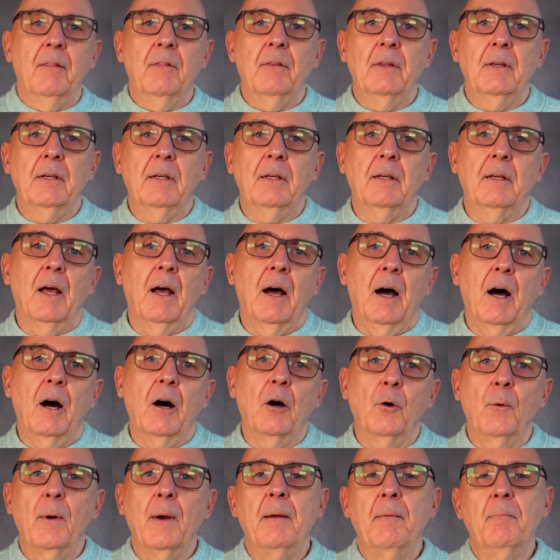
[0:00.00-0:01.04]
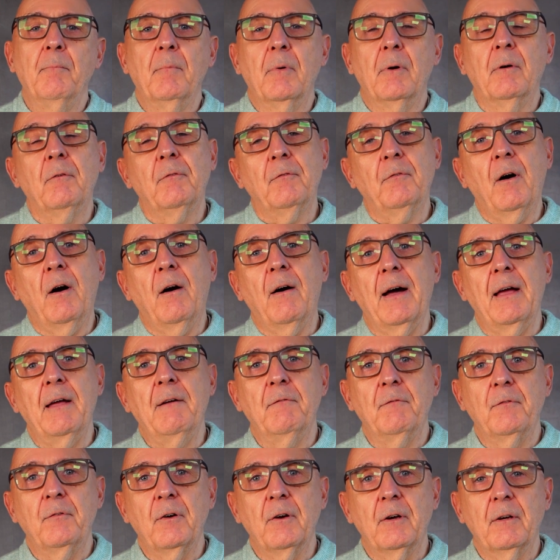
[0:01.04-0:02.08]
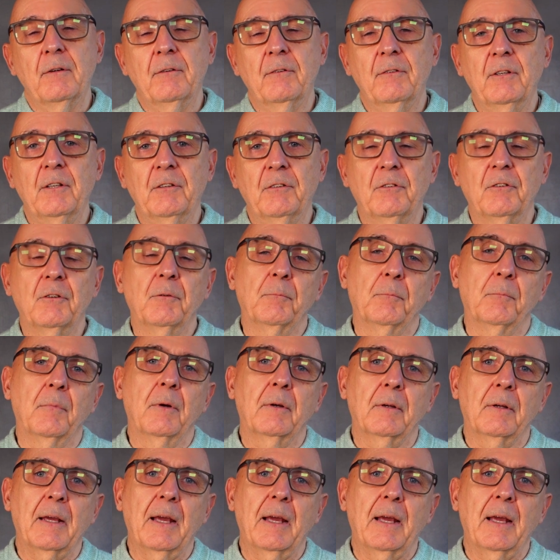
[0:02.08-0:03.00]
the OM5 system